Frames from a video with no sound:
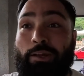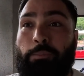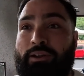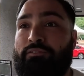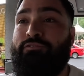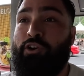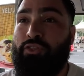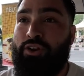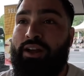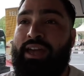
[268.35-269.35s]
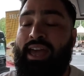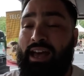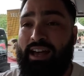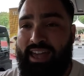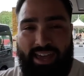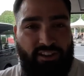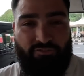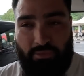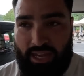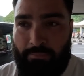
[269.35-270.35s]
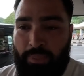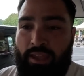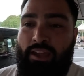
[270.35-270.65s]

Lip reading: little bit further ahead of me.